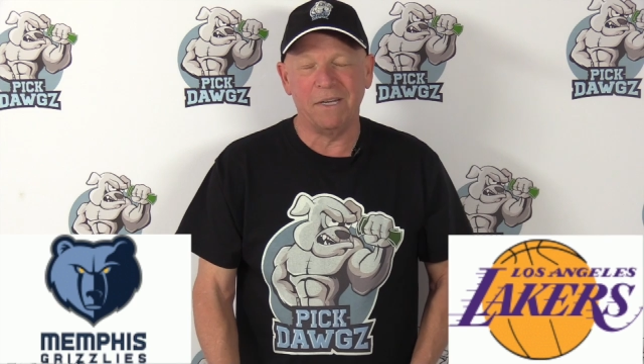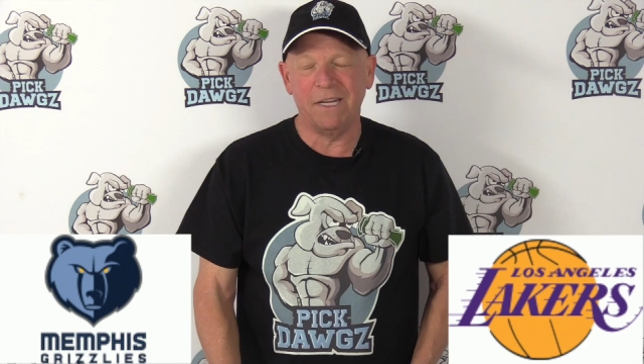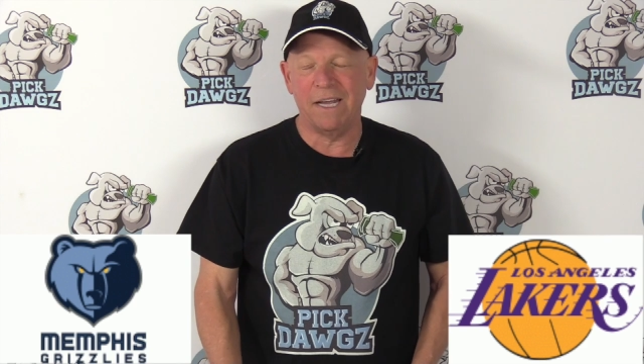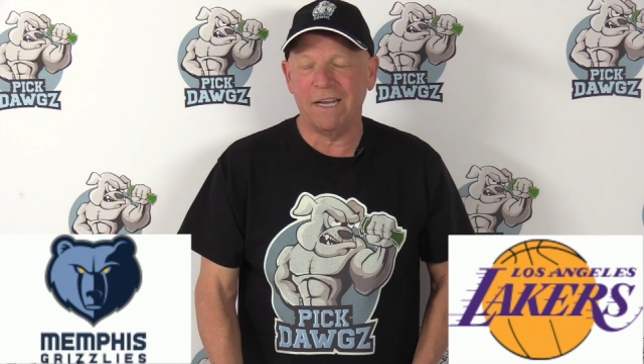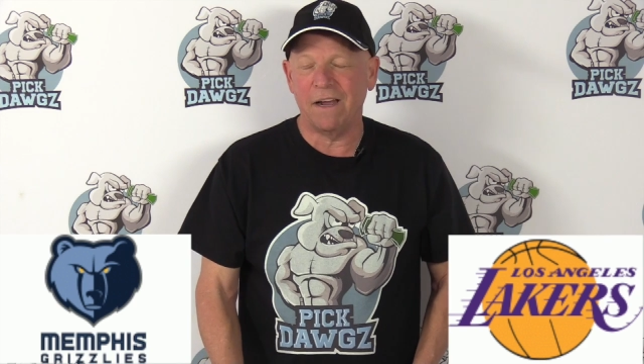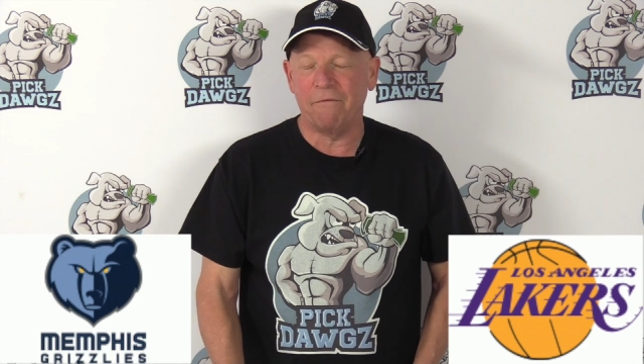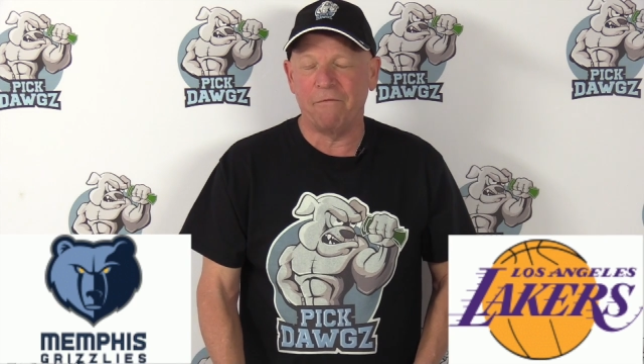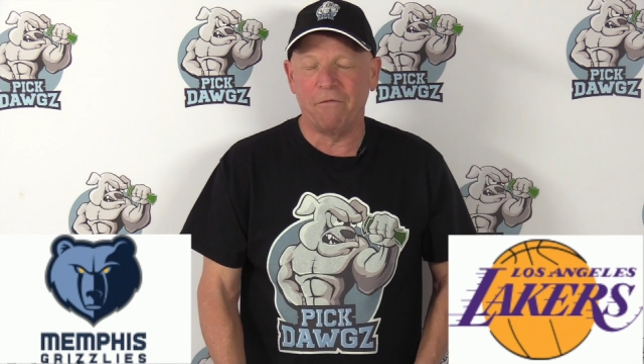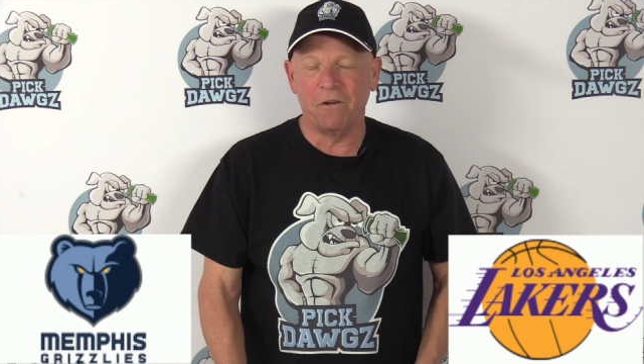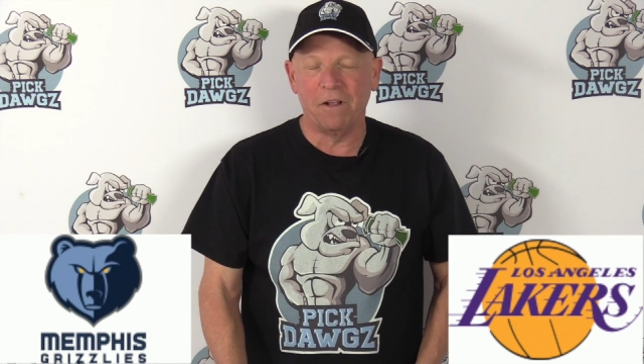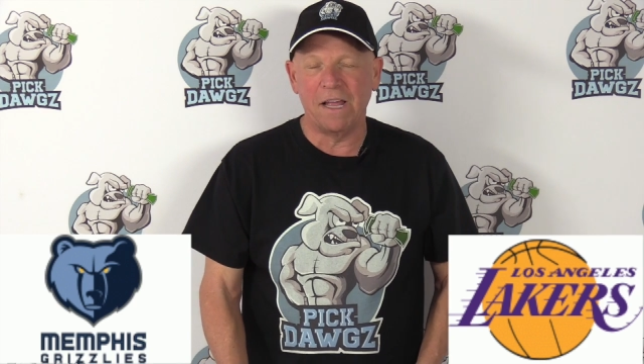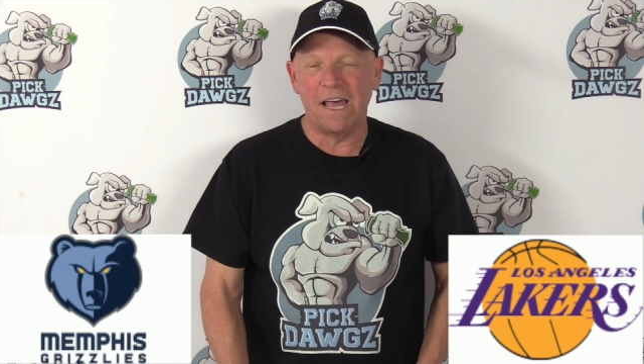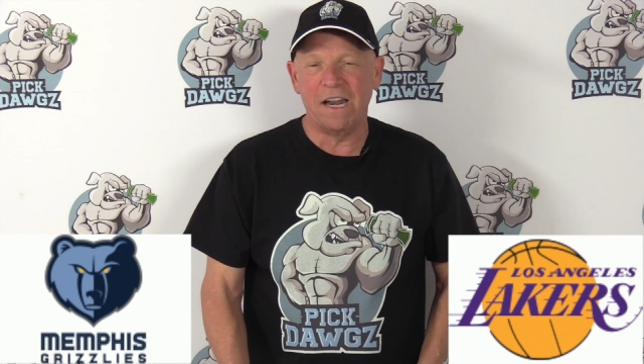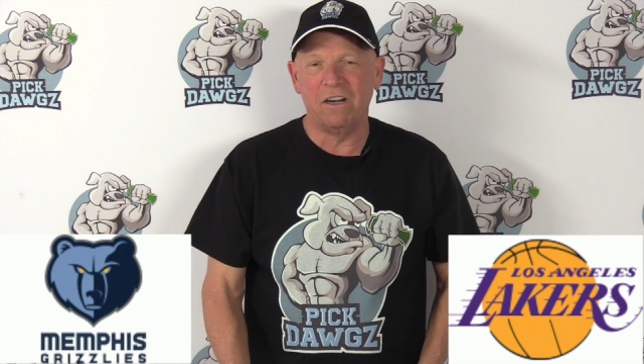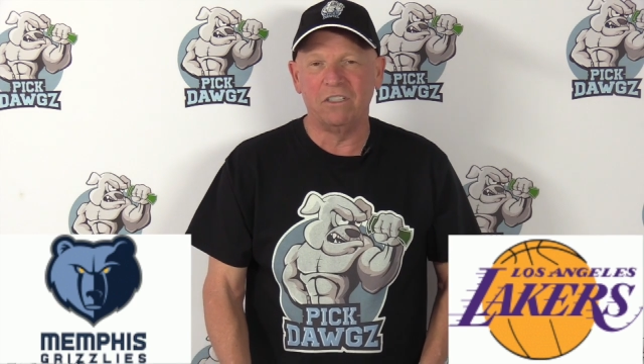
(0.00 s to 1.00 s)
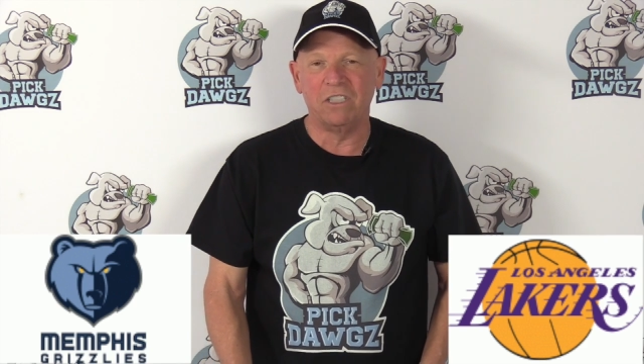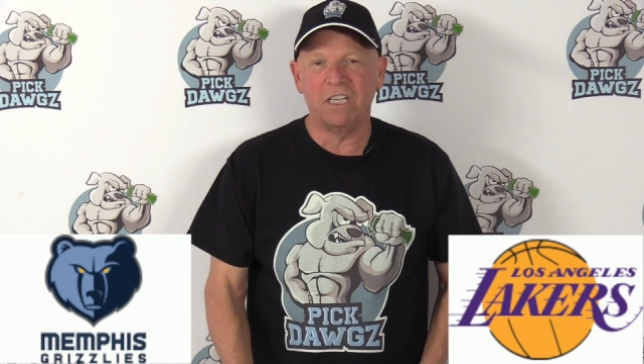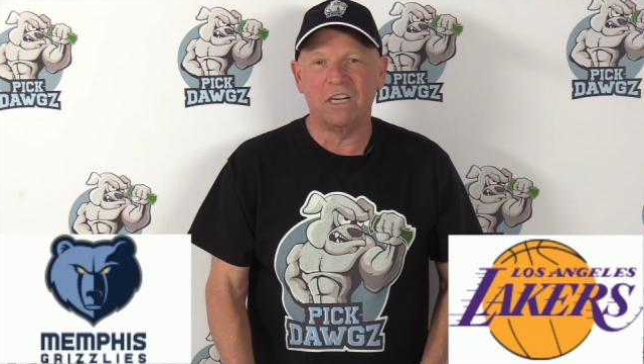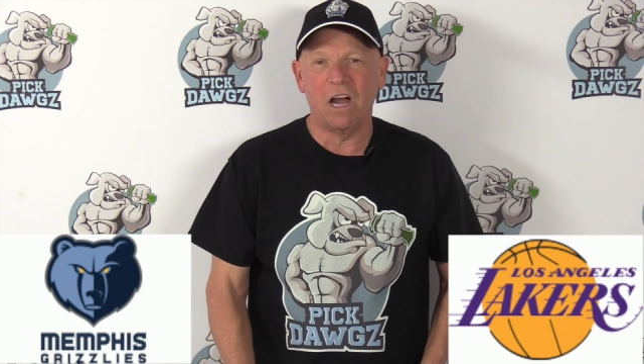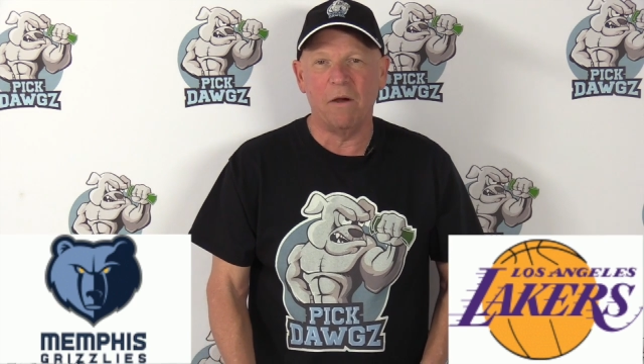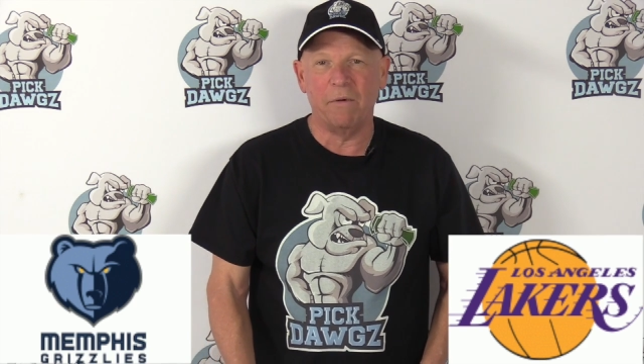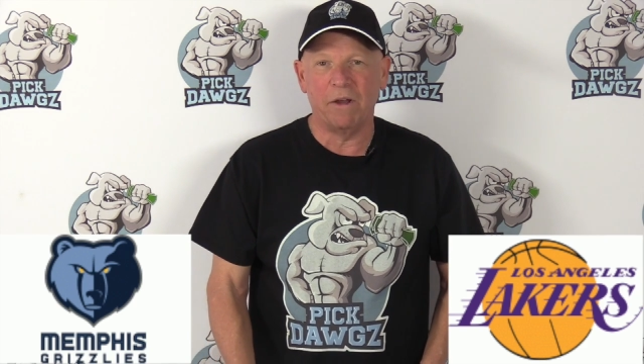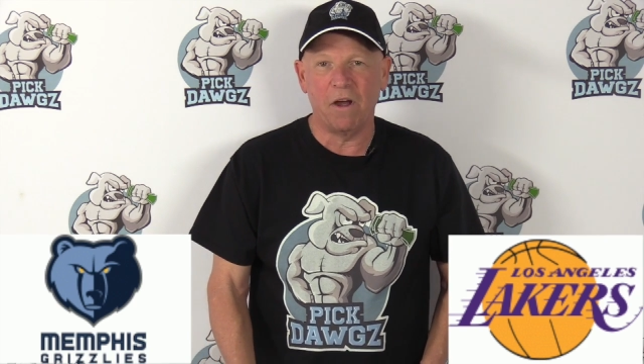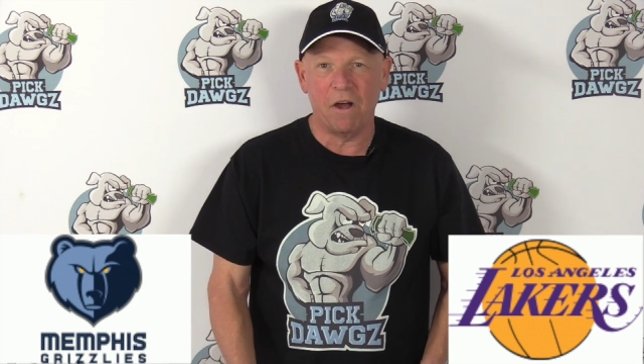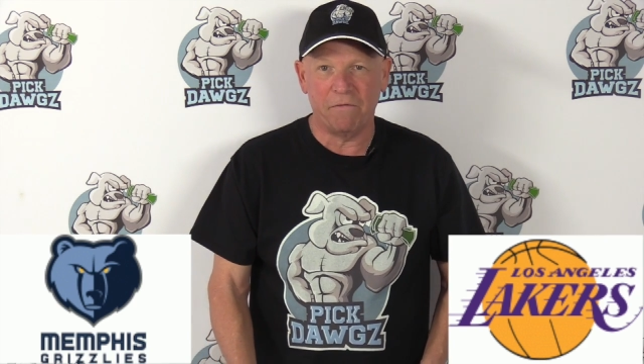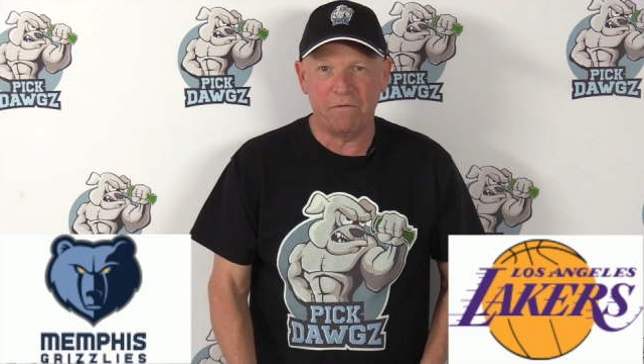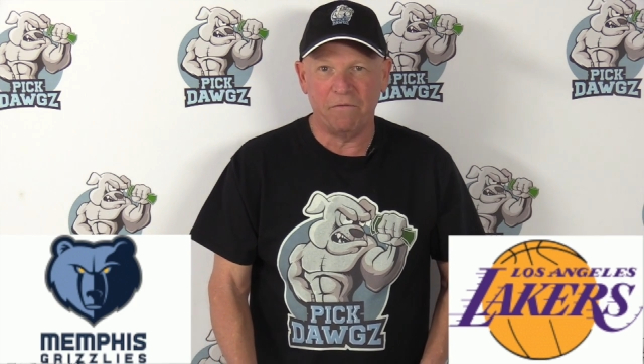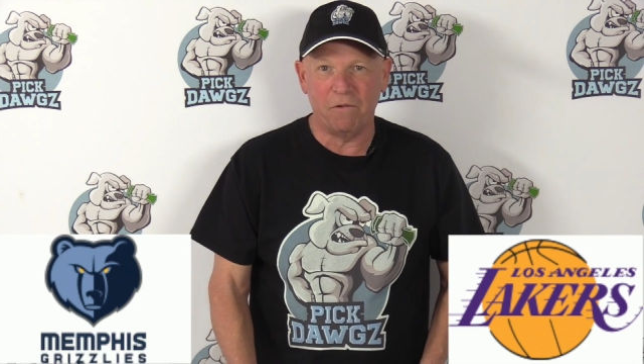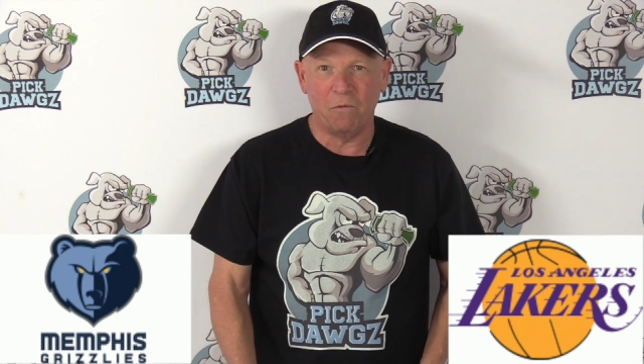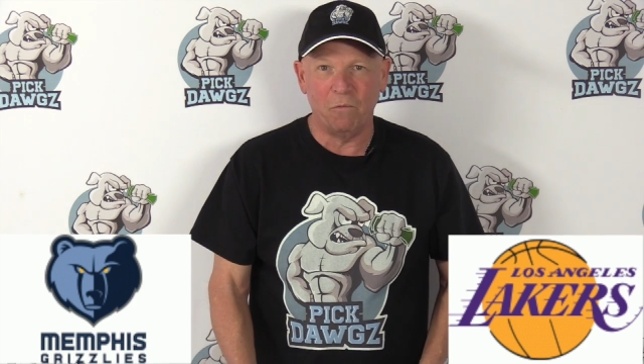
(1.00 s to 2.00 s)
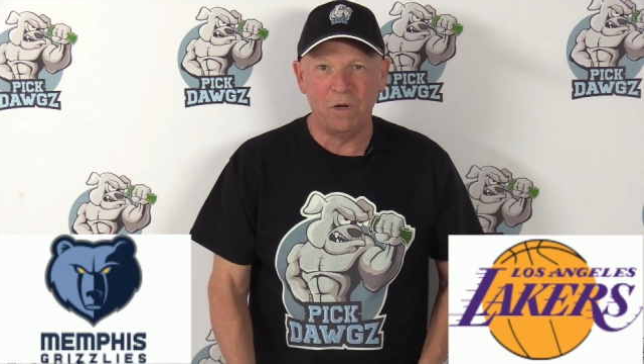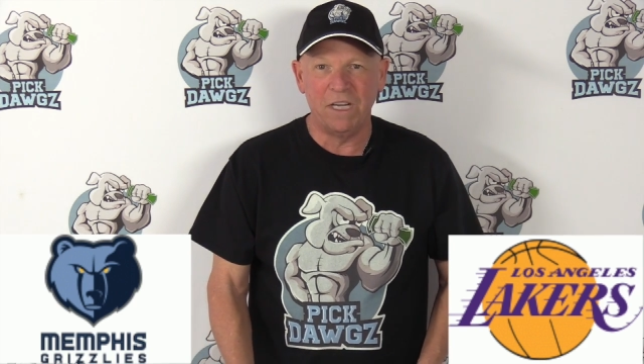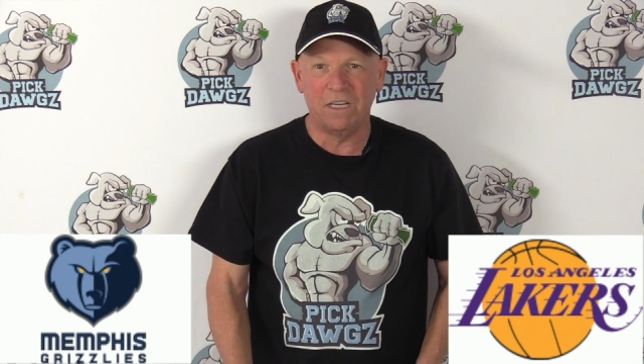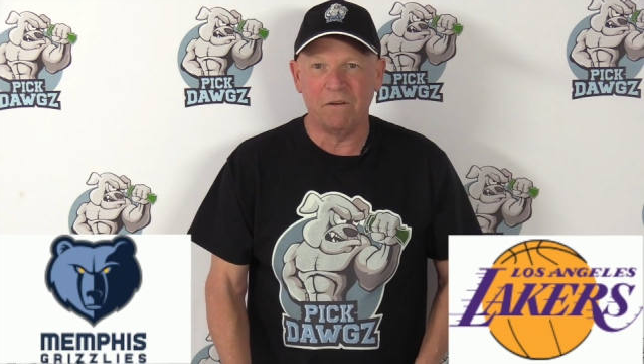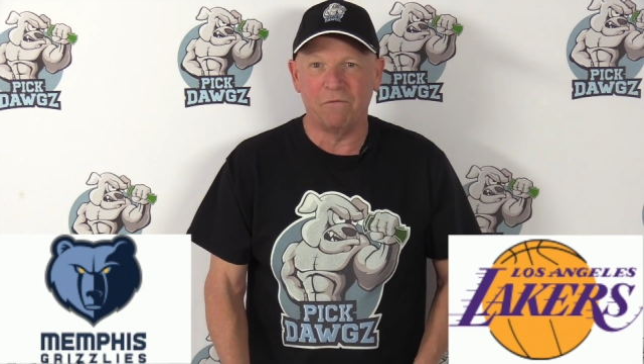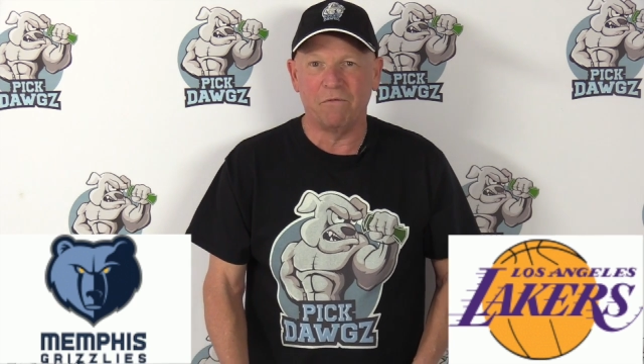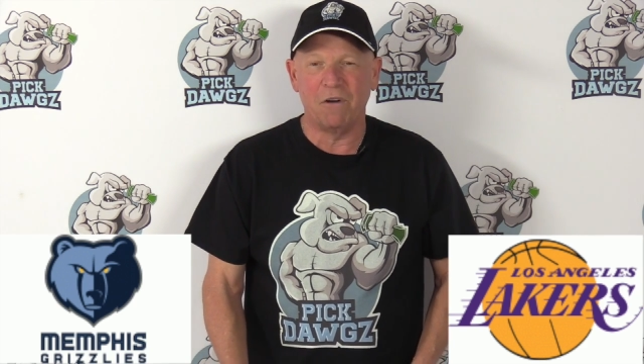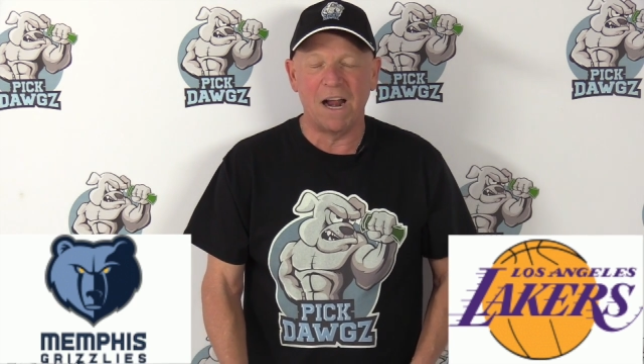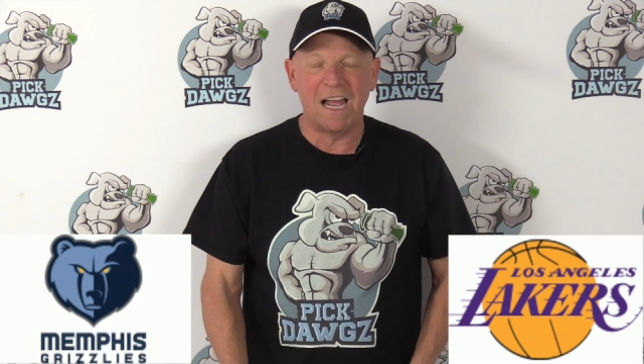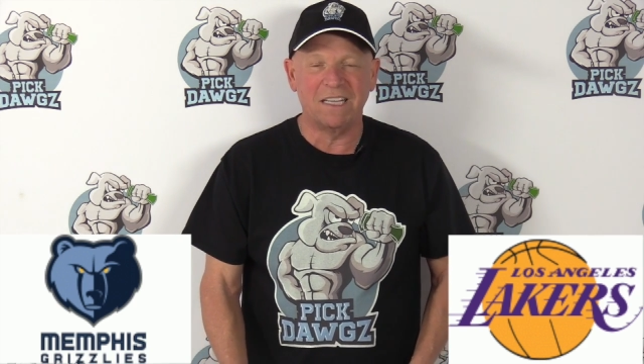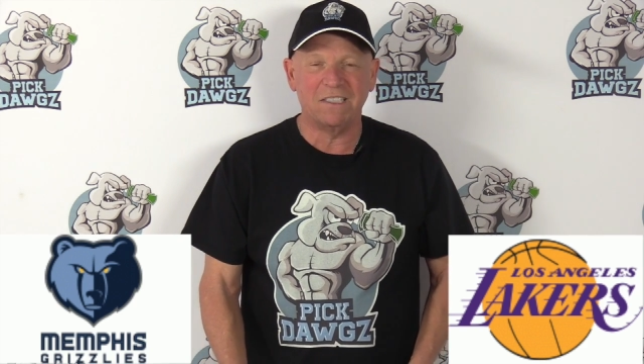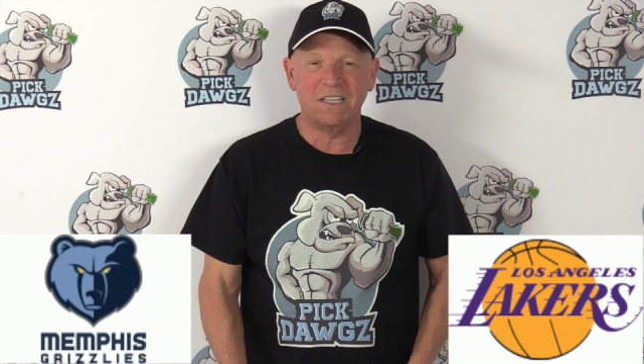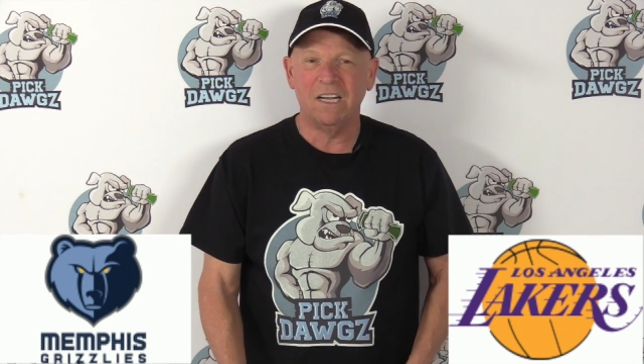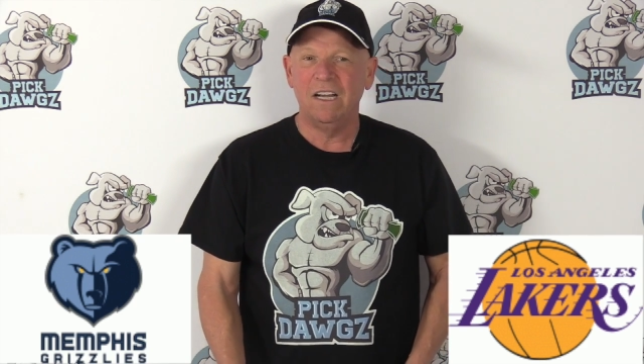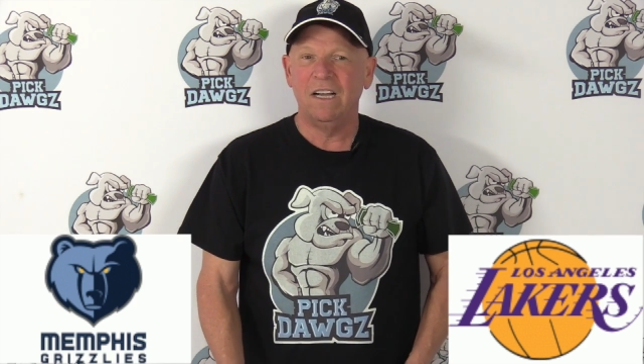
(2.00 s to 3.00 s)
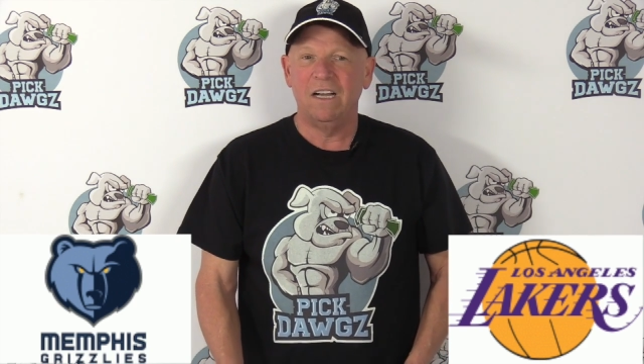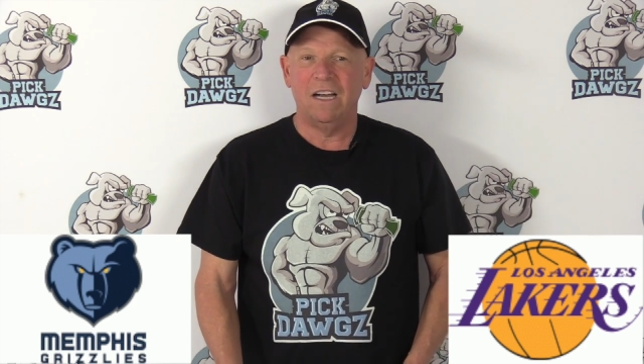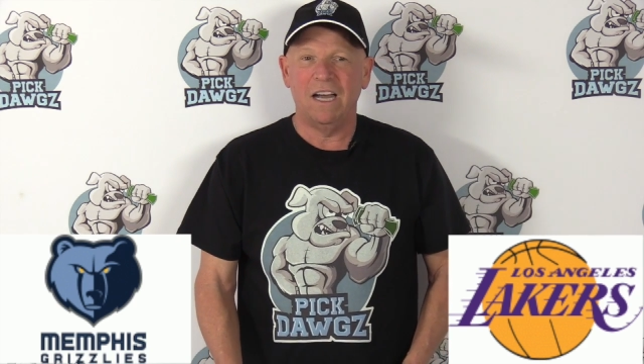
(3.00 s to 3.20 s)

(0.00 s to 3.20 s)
and they got full energy coming off of a week of rest.